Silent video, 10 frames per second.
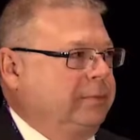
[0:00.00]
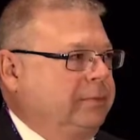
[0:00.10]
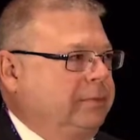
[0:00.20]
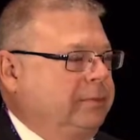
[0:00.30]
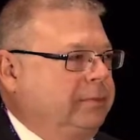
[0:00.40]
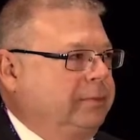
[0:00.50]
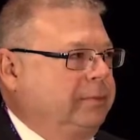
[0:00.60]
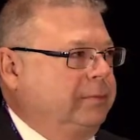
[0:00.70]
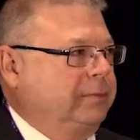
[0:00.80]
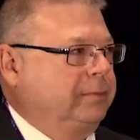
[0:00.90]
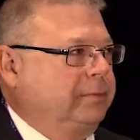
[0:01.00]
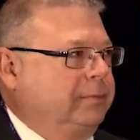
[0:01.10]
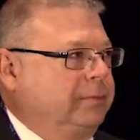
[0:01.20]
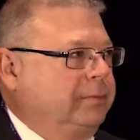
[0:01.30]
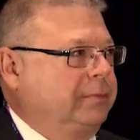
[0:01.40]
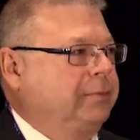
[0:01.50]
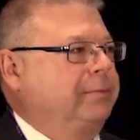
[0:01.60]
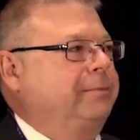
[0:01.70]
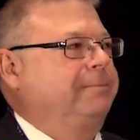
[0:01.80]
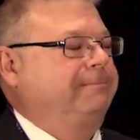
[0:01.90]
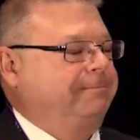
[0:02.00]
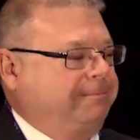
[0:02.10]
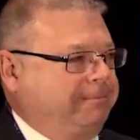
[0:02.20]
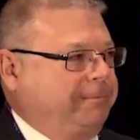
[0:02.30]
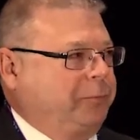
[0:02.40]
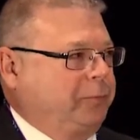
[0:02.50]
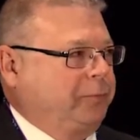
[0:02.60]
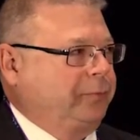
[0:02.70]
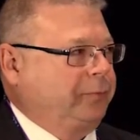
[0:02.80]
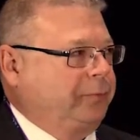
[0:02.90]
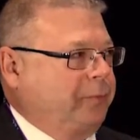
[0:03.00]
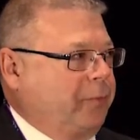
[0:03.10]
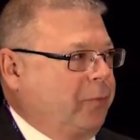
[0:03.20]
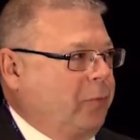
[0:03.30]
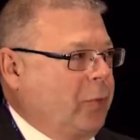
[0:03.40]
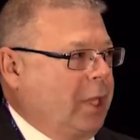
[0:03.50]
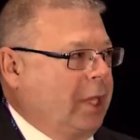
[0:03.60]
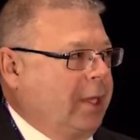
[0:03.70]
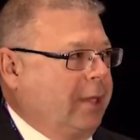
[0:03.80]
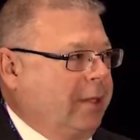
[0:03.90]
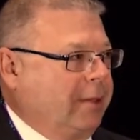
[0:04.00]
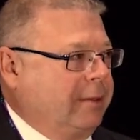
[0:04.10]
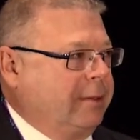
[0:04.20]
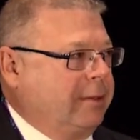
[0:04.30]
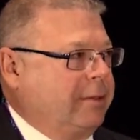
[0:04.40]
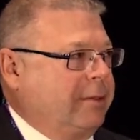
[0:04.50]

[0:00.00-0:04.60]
The person shown says nothing.